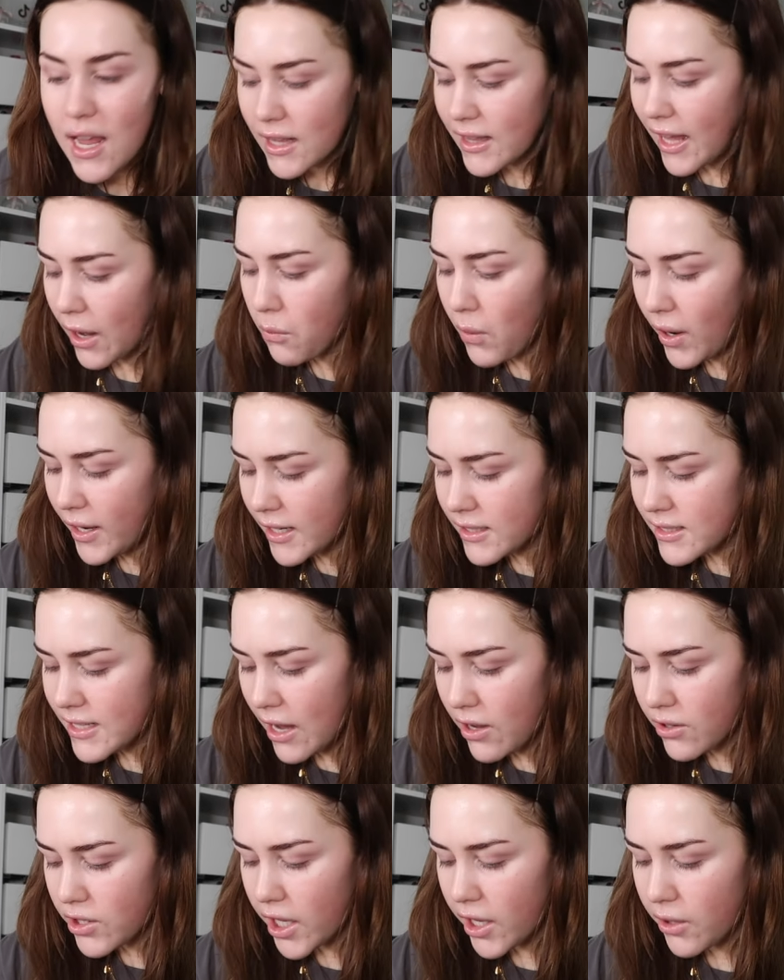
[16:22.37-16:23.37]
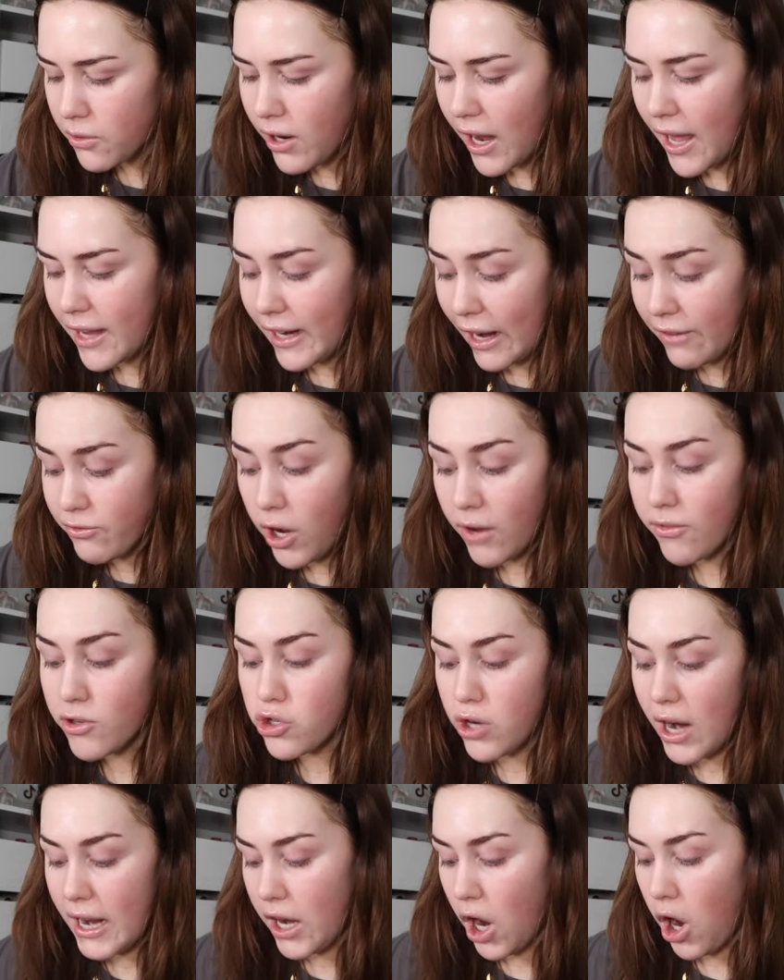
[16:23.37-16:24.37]
Like, when I tell you, I've not even
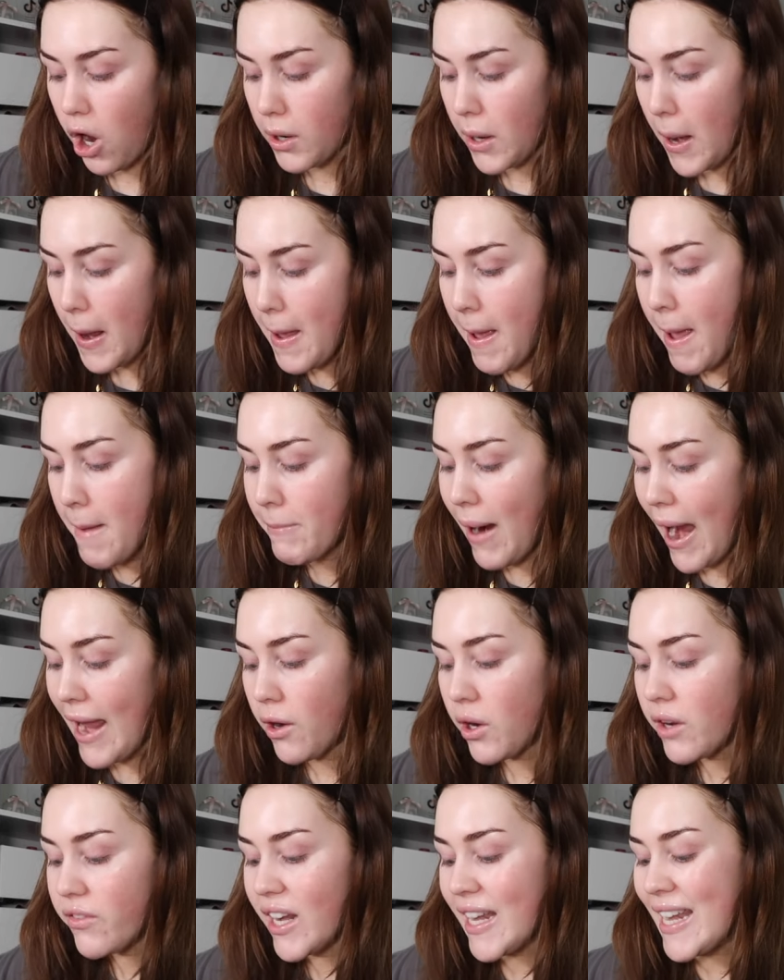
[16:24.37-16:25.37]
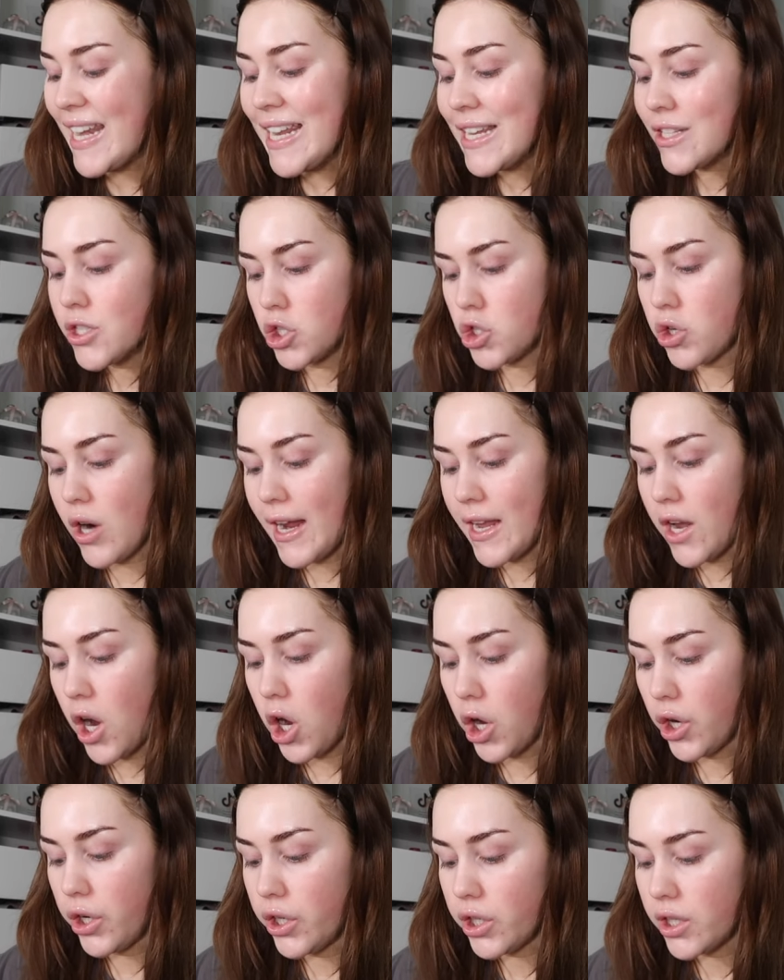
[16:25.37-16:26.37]
tried it on, but I don't even need to try it
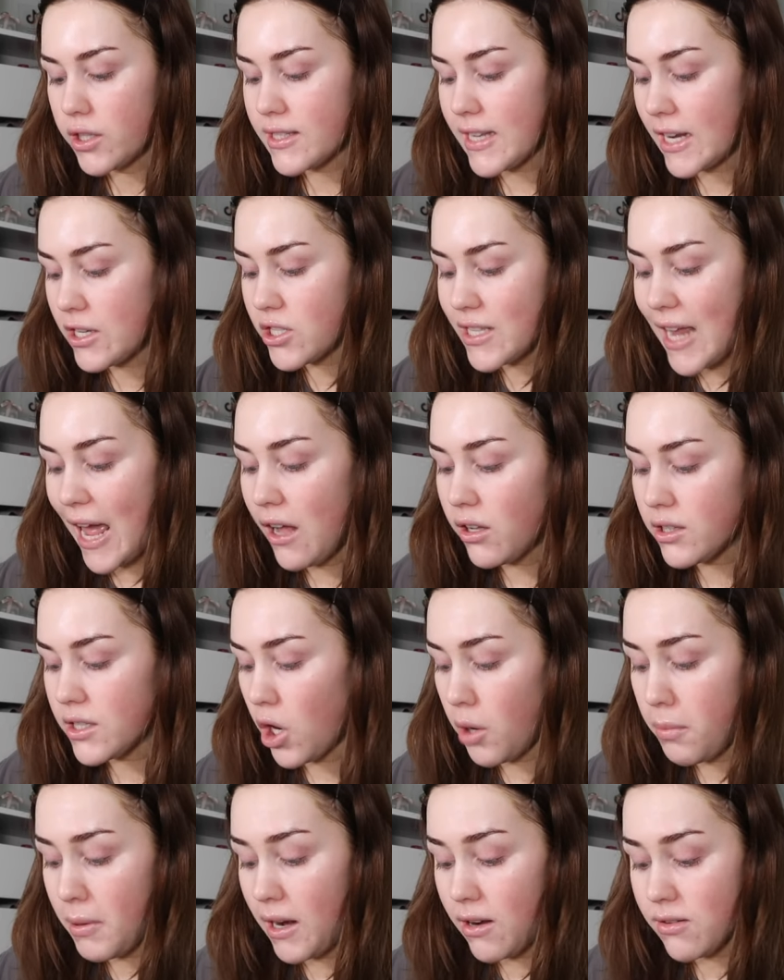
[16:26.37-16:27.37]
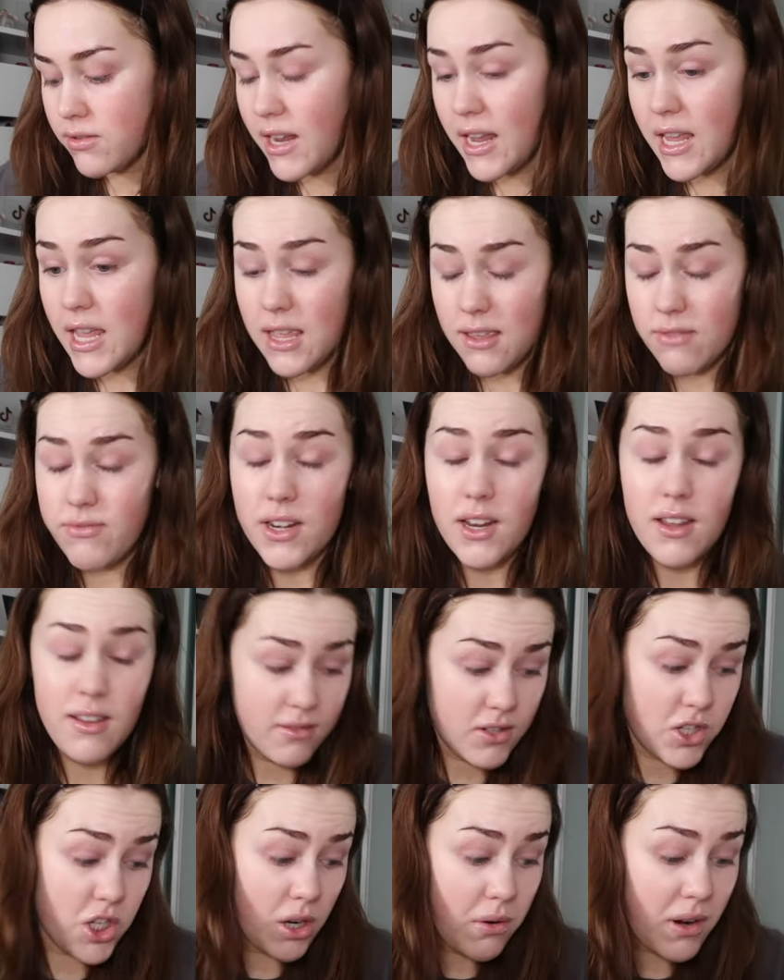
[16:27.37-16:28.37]
on because I just held it up and I was like, even, do
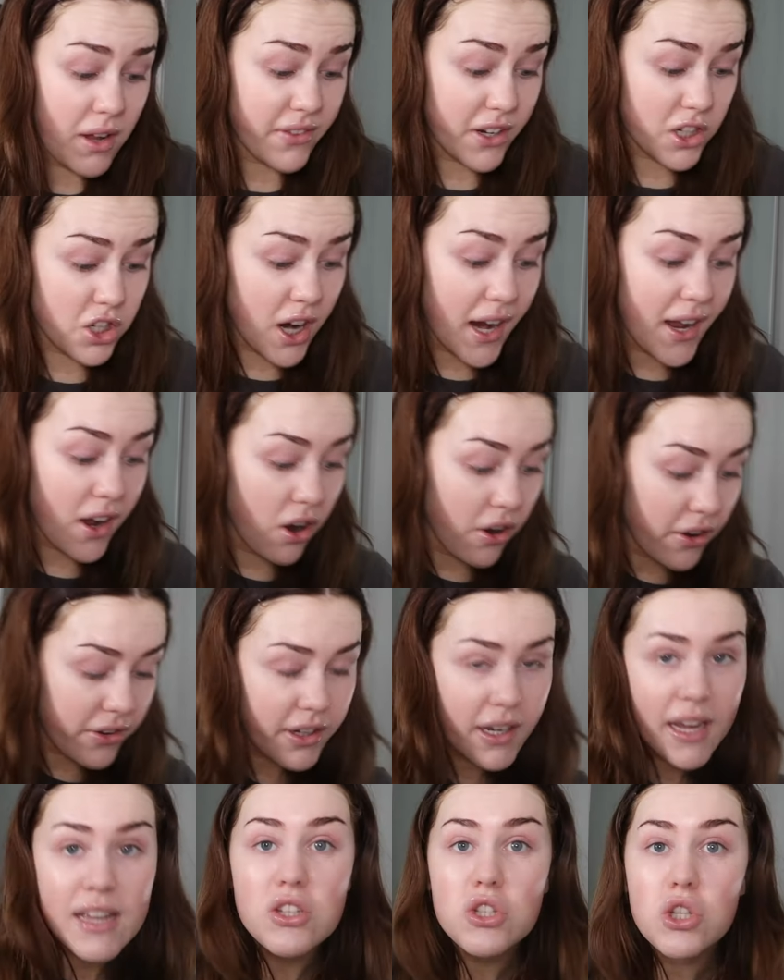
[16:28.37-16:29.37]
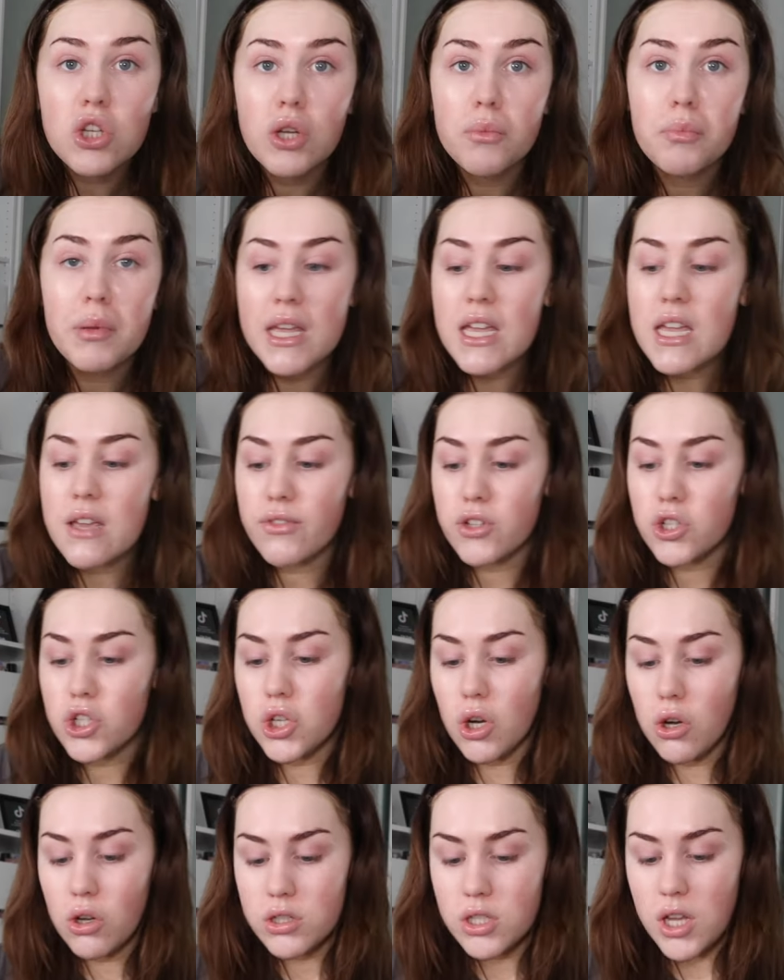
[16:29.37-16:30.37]
you know what, if I try it on, it's going to be even
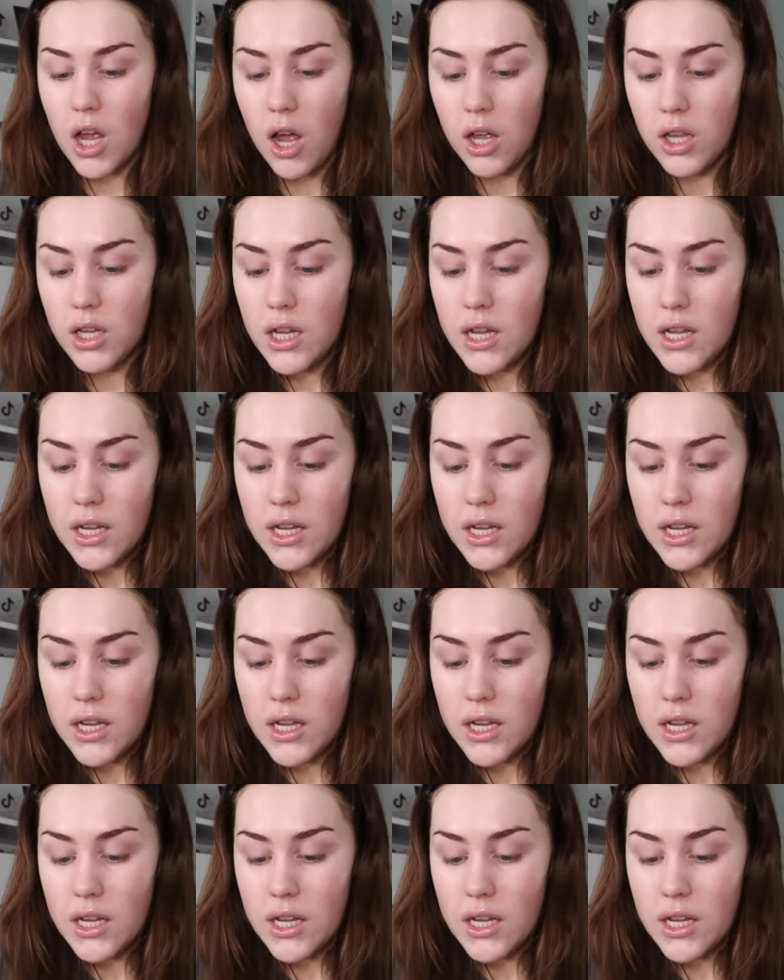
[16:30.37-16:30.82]
shorter.